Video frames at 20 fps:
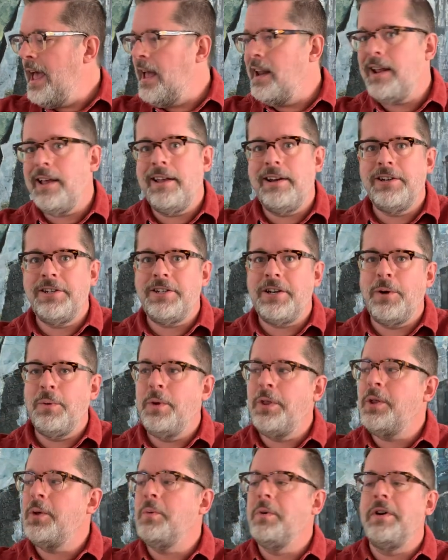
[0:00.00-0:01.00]
And I got to share
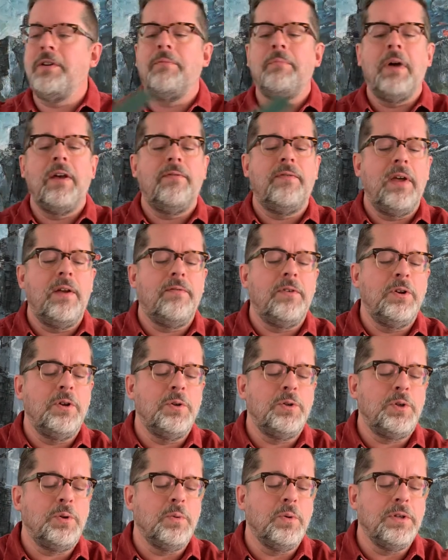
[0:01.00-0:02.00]
with you one of my favorite
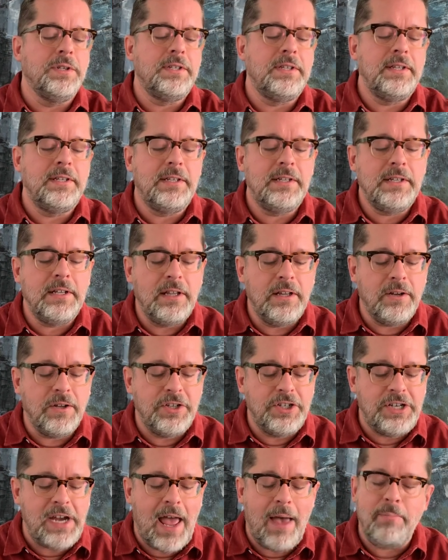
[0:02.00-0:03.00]
new tools. This is a little
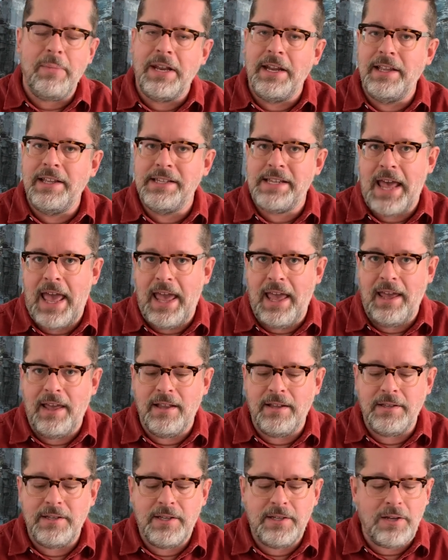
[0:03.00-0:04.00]
Japanese
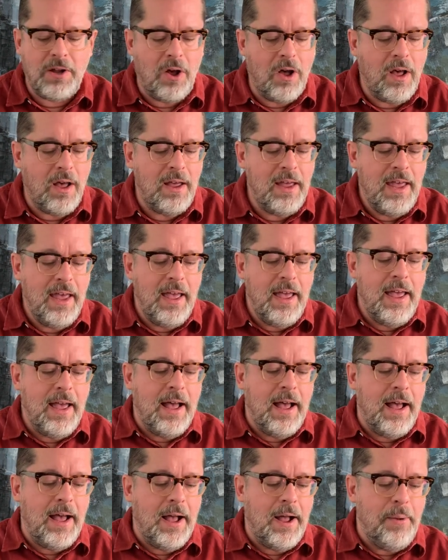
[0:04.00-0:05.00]
hand saw.
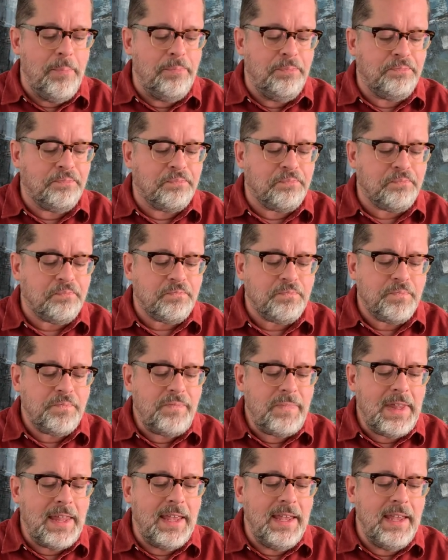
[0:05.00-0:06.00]
Um,
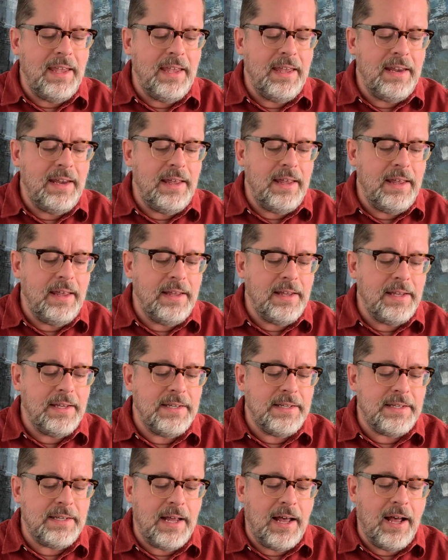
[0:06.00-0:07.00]
it
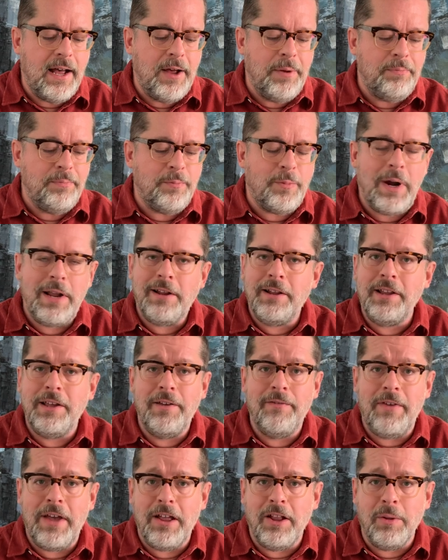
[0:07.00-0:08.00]
is um, readily
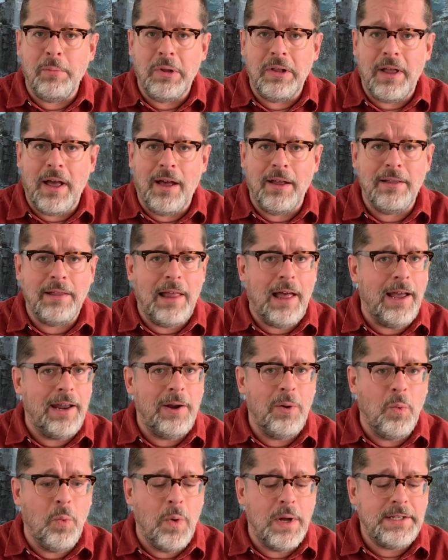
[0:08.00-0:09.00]
available online.
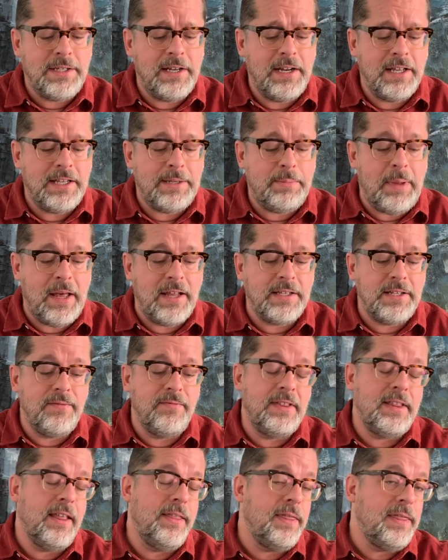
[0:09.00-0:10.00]
It wasn't
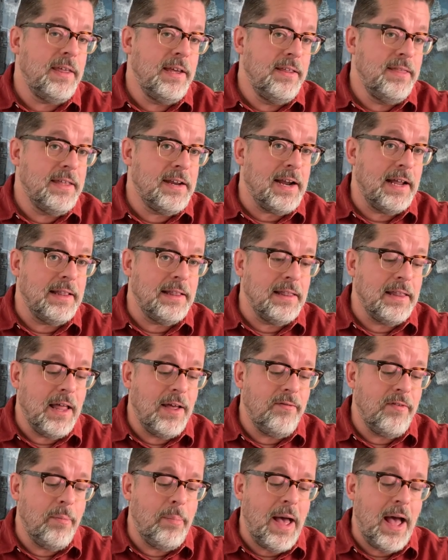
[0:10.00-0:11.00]
expensive. And the thing that I
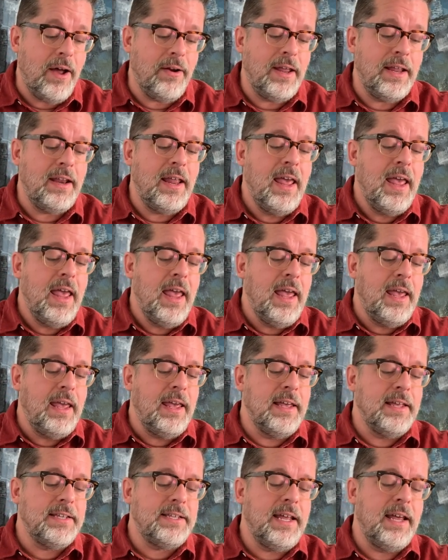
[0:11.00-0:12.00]
love about it
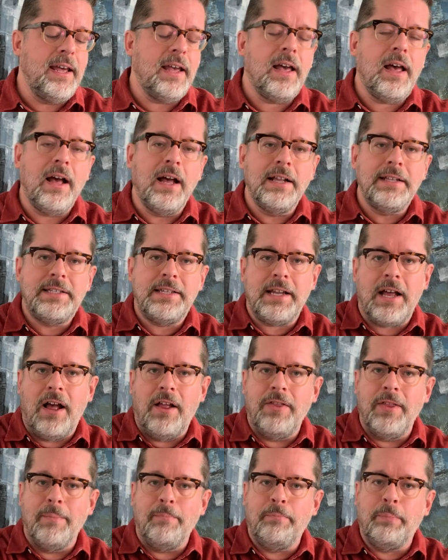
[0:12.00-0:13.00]
is it cuts
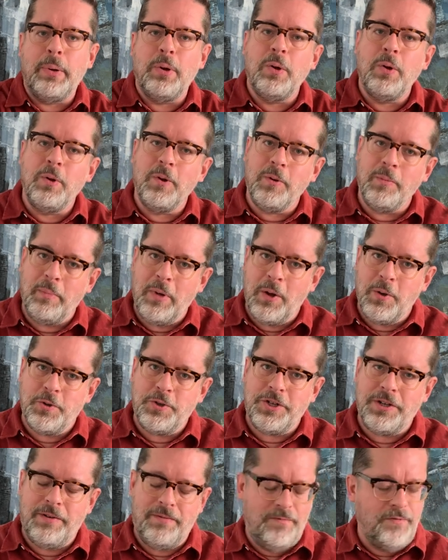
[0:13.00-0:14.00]
on the pull
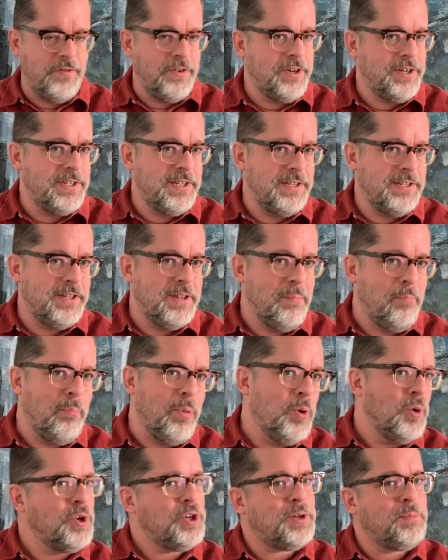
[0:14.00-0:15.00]
motion versus the
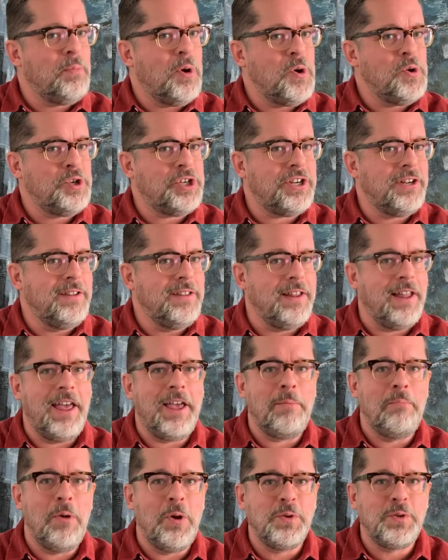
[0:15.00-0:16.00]
push motion
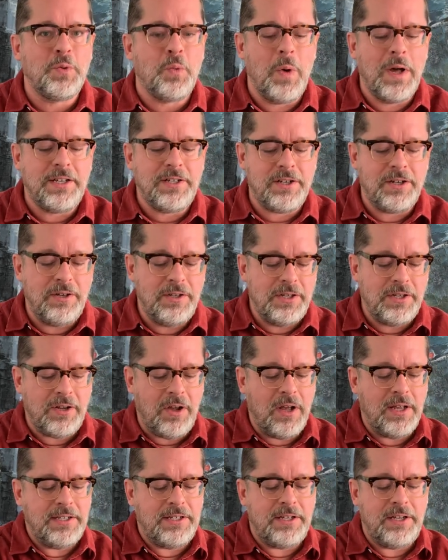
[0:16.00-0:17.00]
like most Western
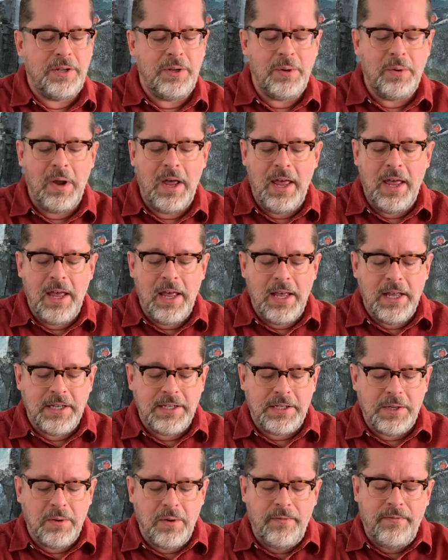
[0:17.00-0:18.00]
saws do.
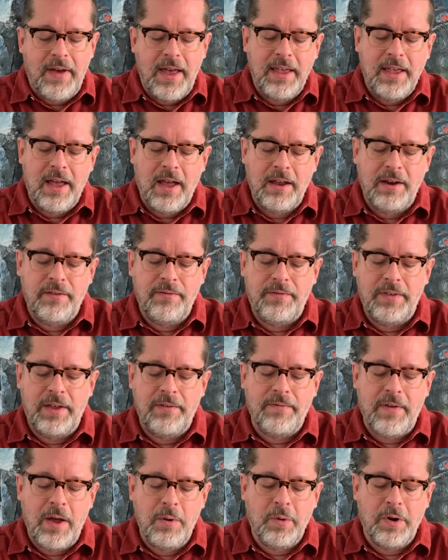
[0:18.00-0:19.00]
So if I kind of,
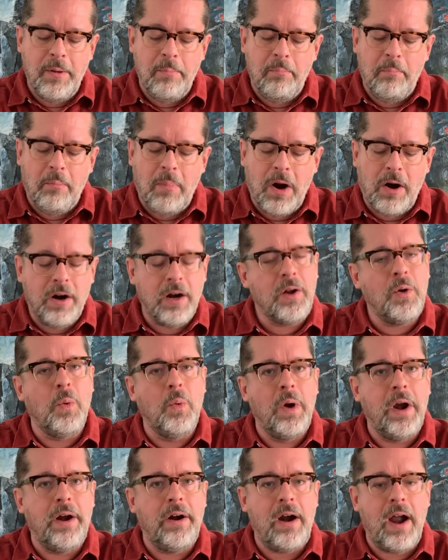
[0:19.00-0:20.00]
if I were to mark
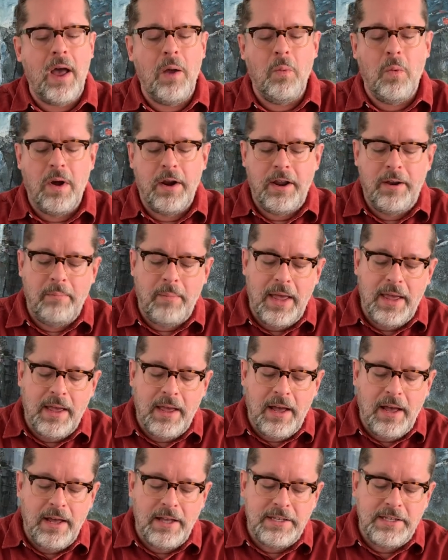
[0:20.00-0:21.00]
where I wanted my
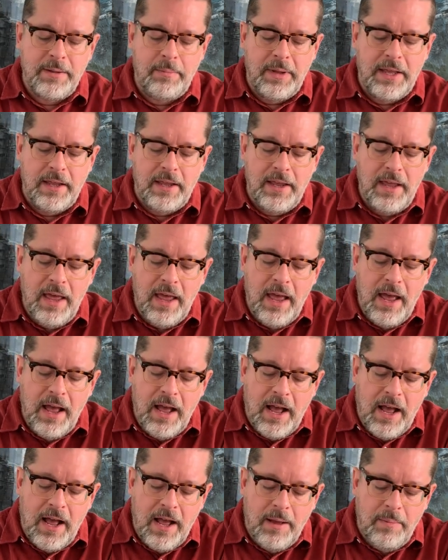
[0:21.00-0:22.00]
cut to be,
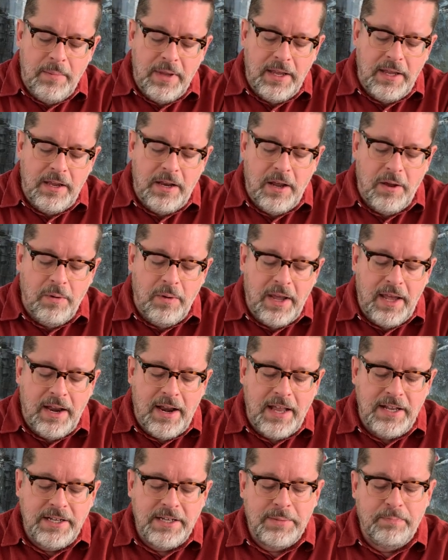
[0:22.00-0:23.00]
um, you know,
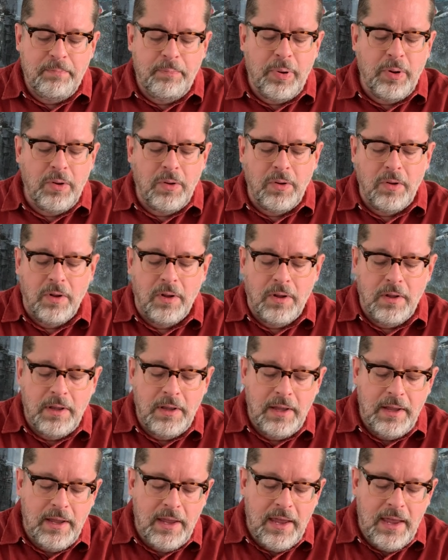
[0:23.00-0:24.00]
and I just pull,